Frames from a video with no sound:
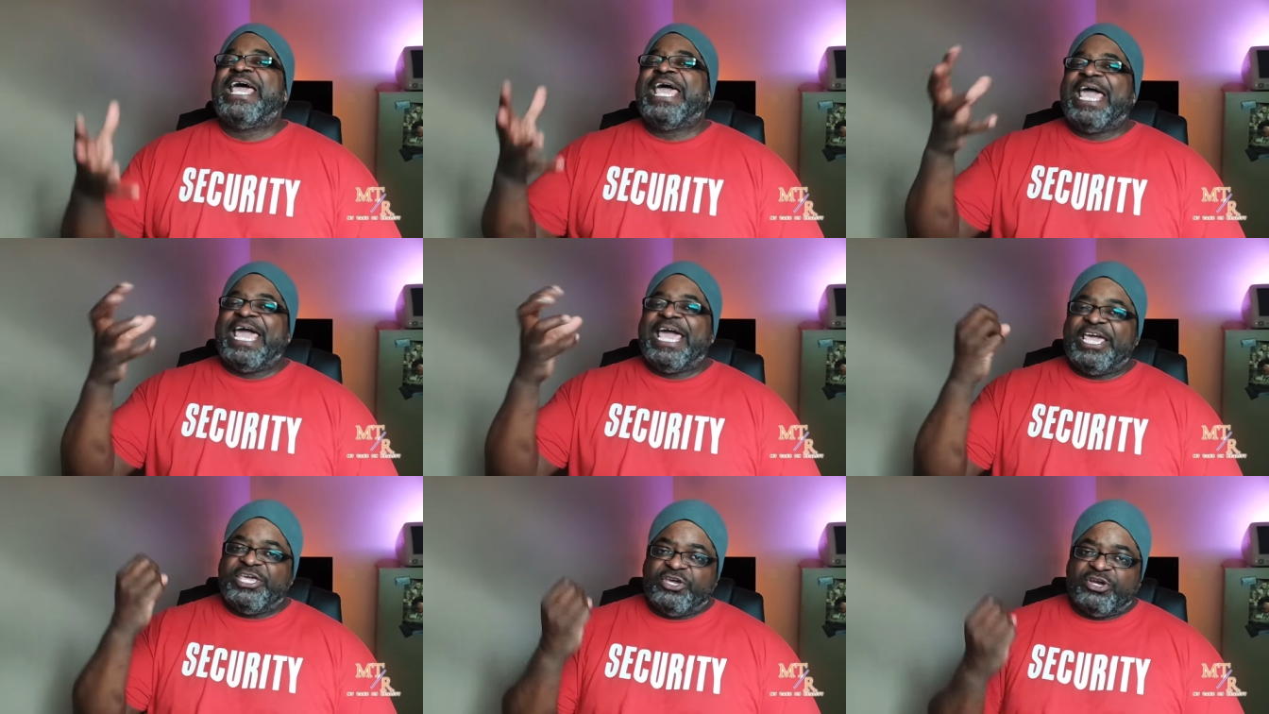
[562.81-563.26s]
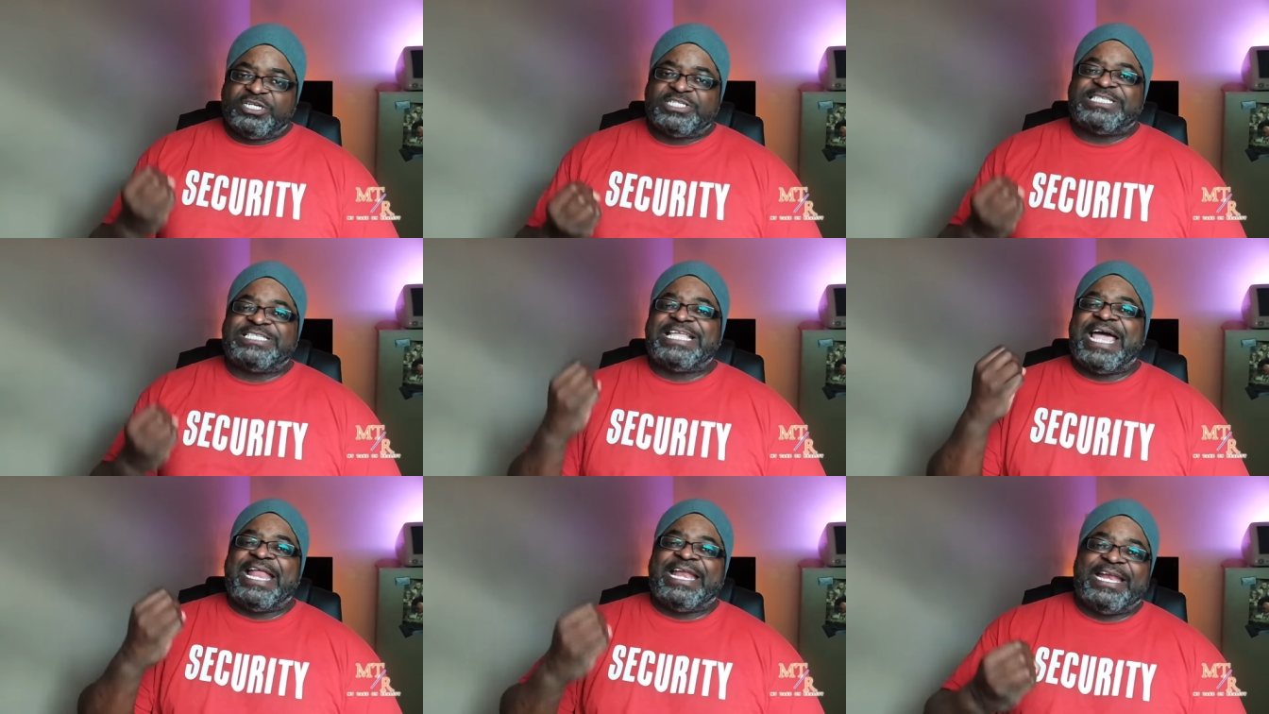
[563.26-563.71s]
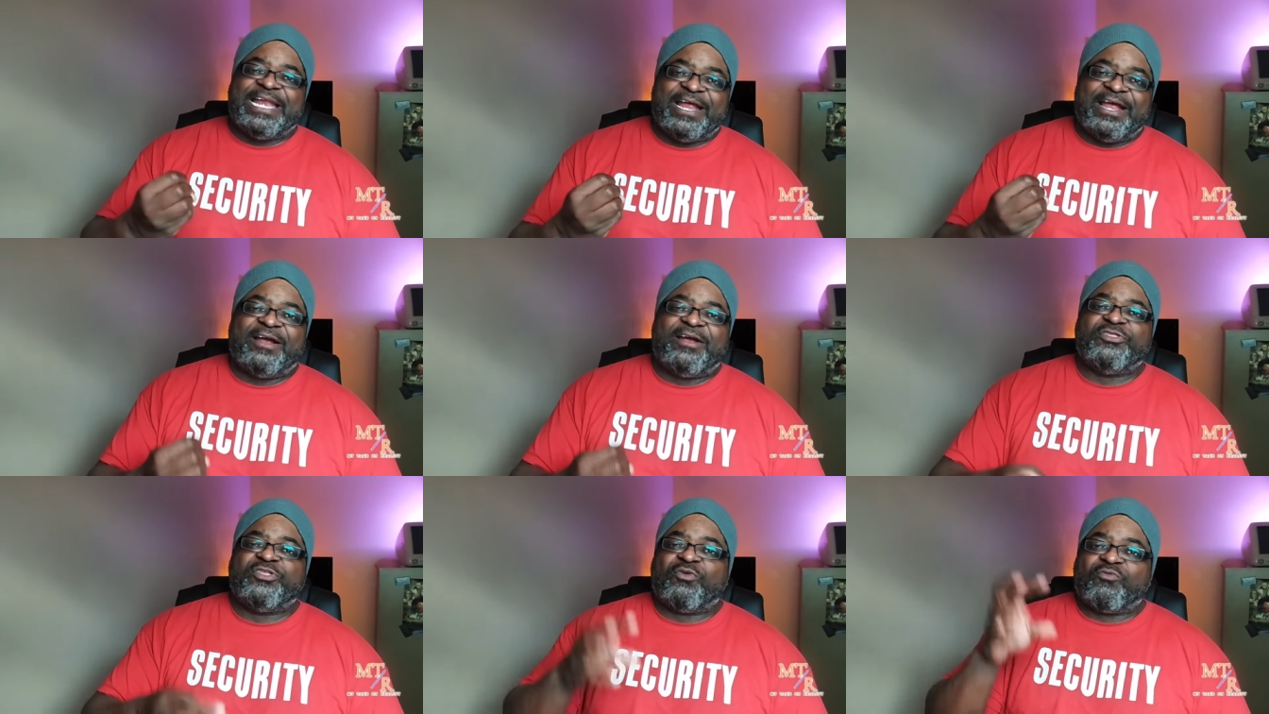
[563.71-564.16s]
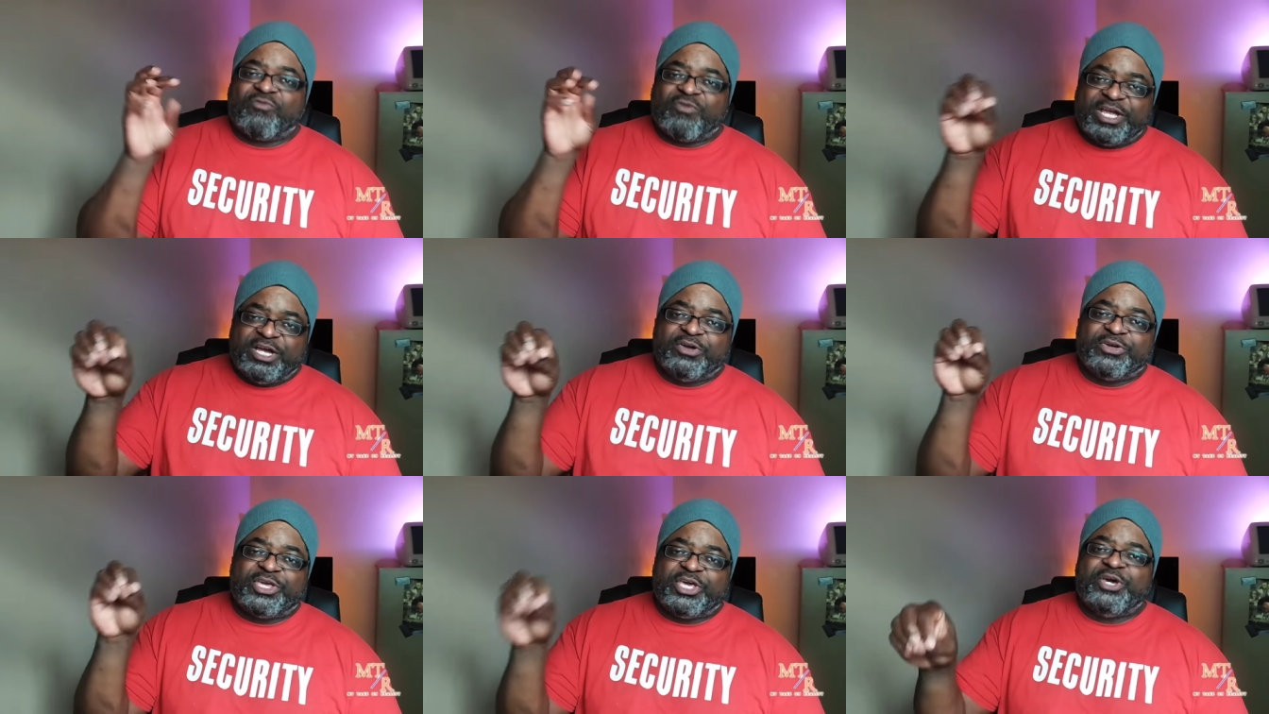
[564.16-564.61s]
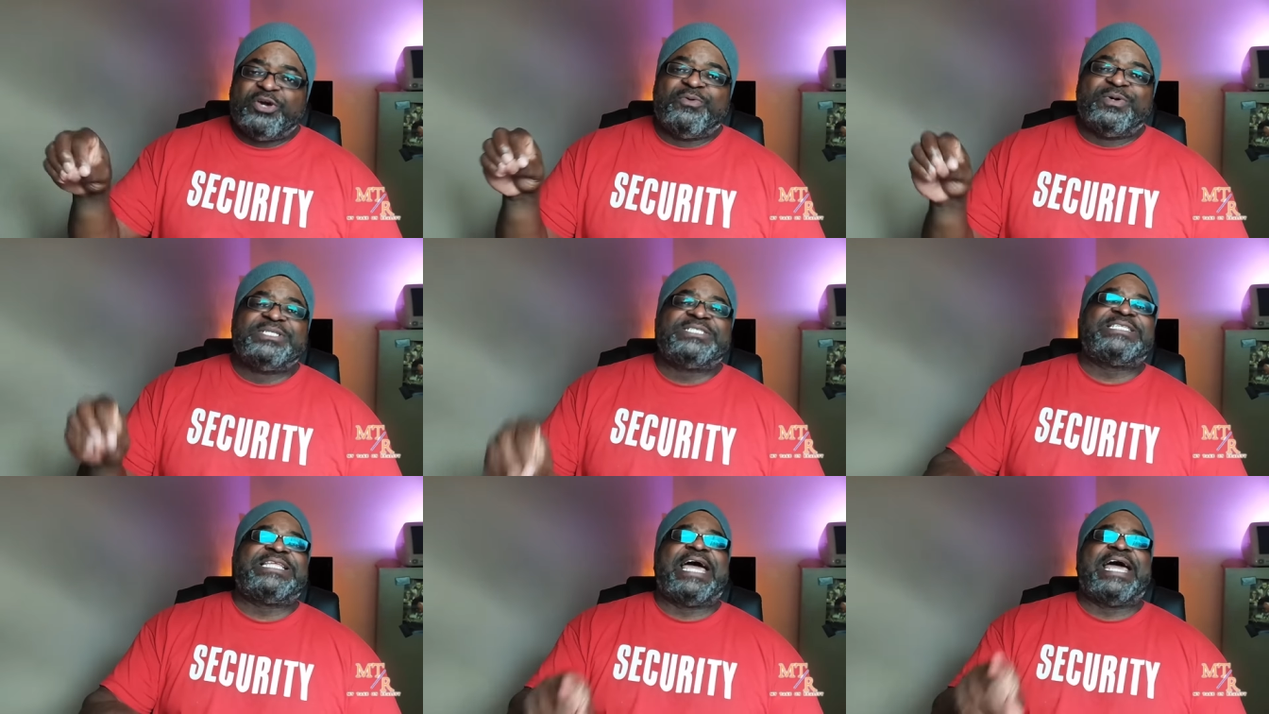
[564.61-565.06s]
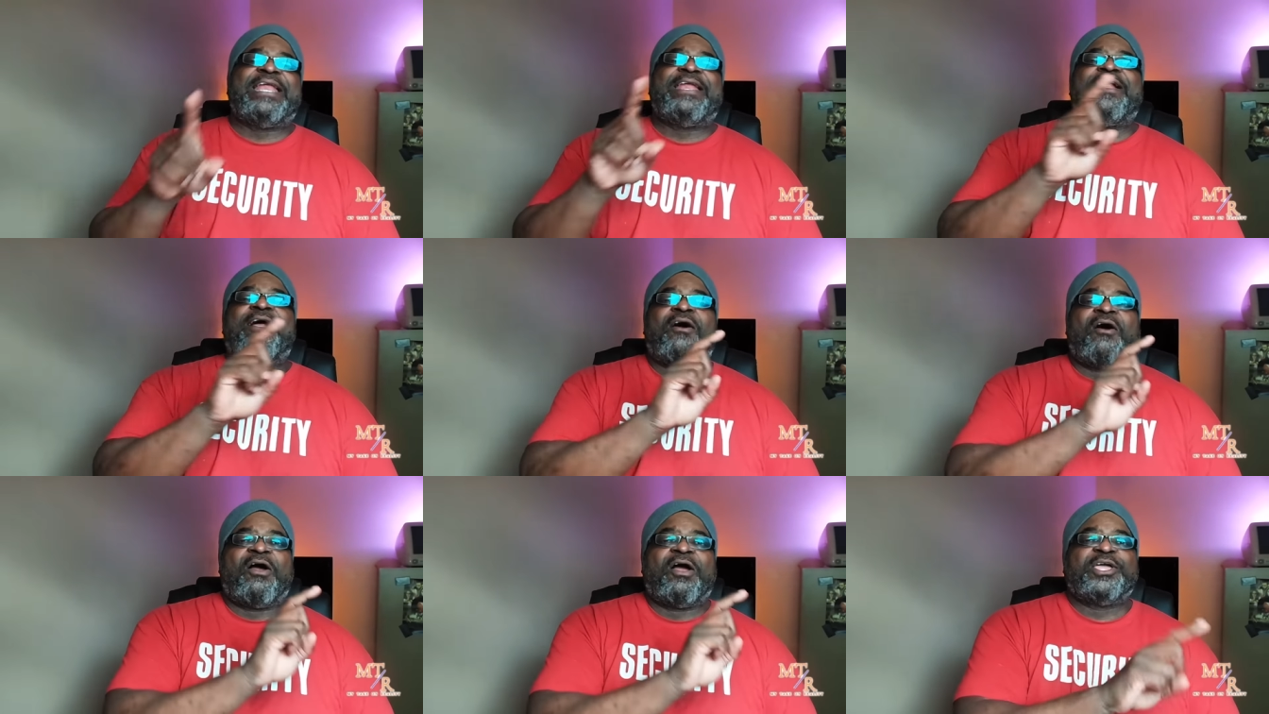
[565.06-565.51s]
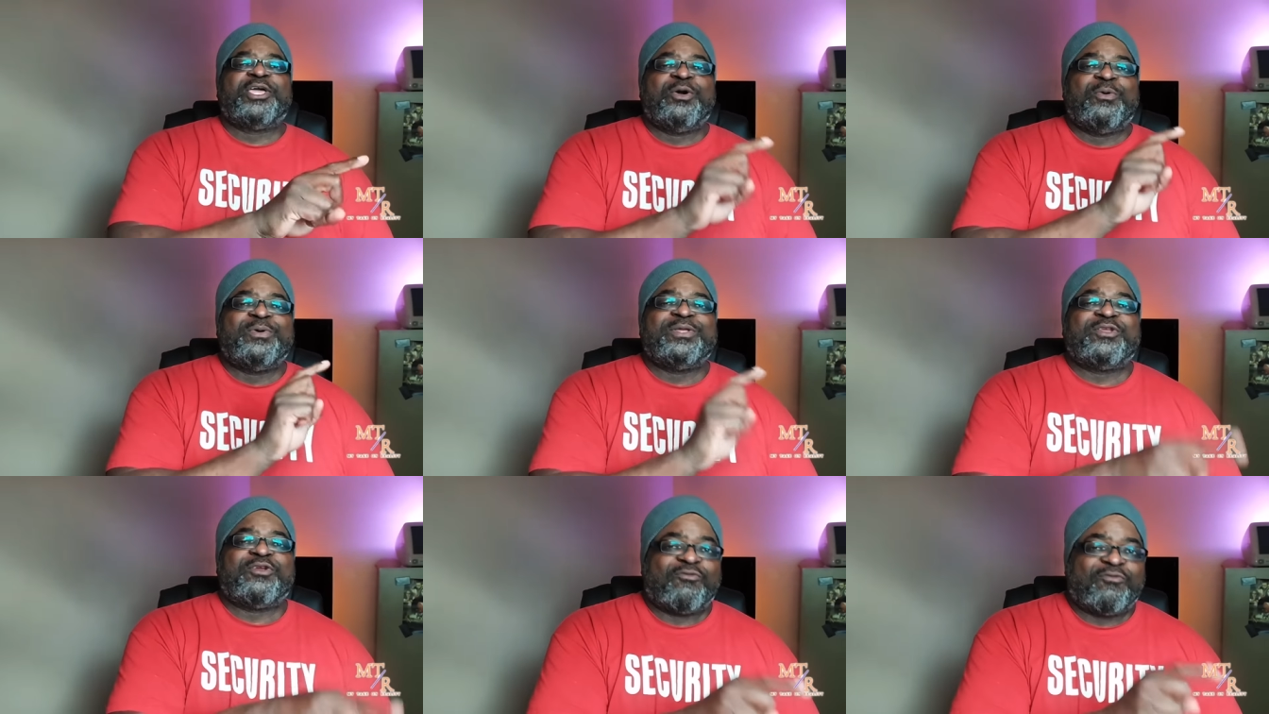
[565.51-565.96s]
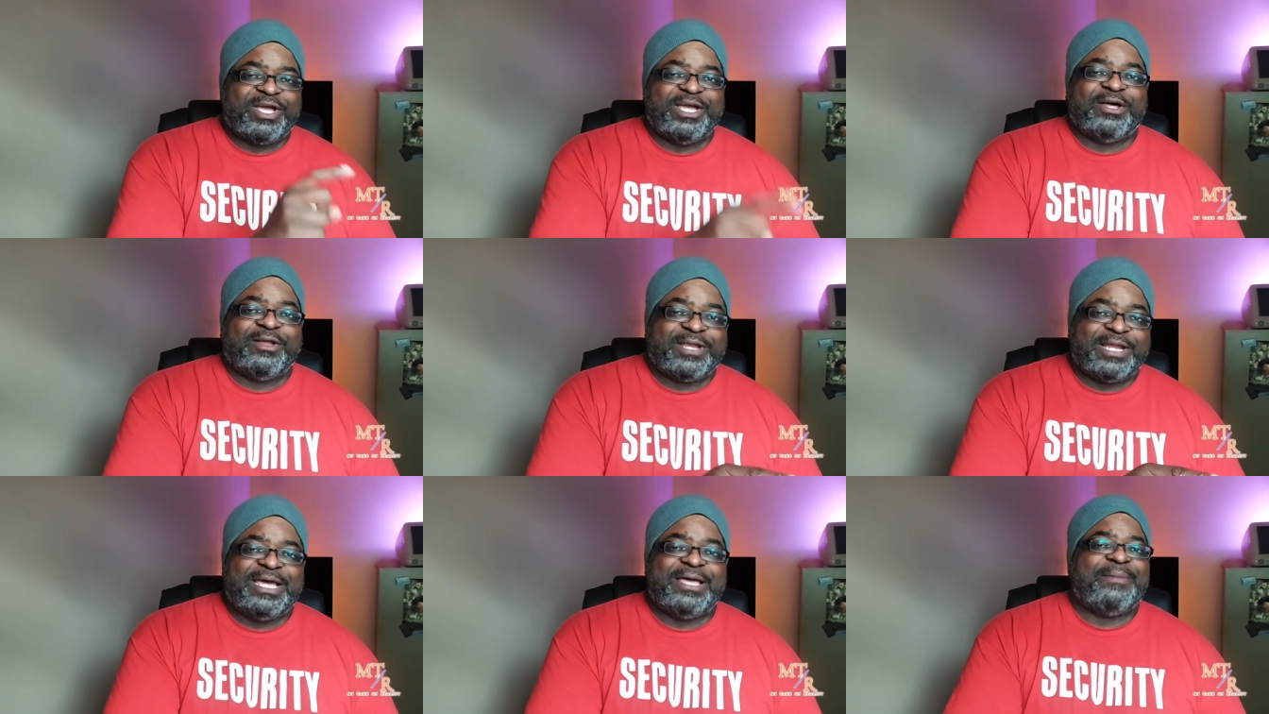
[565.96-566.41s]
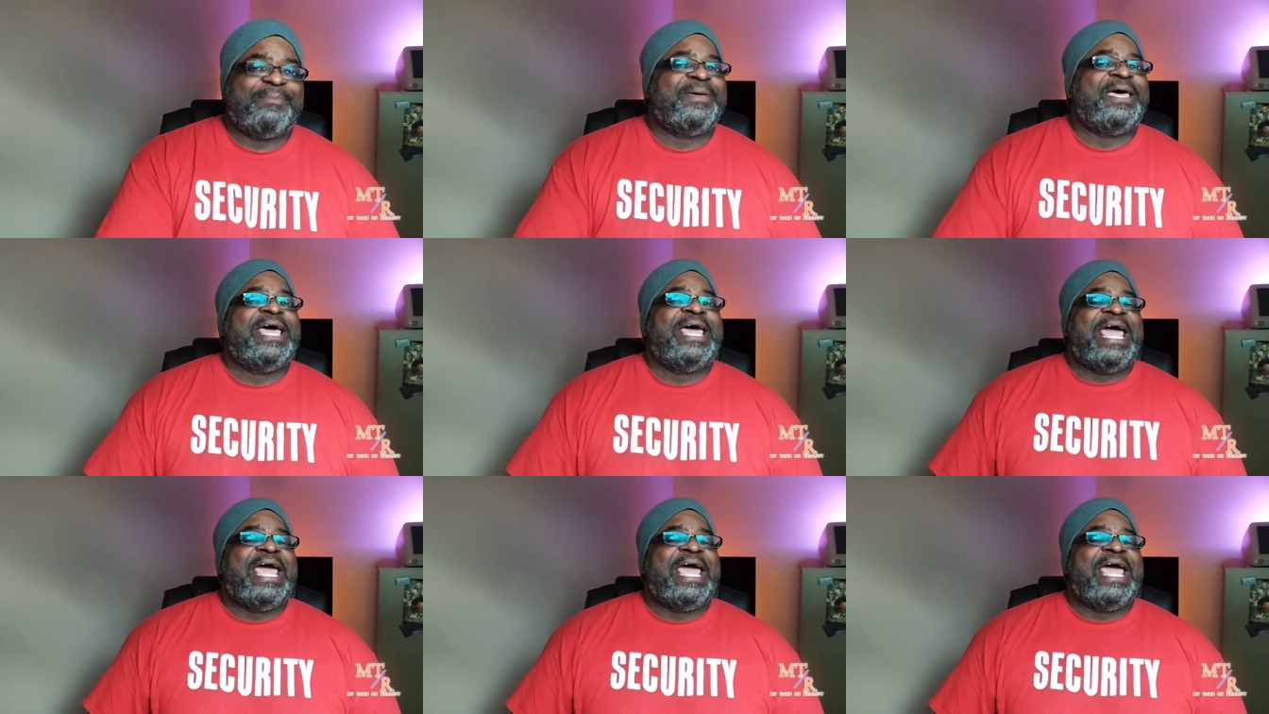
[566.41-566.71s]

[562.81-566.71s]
And you're standing there, the real you is standing there arguing with the real them.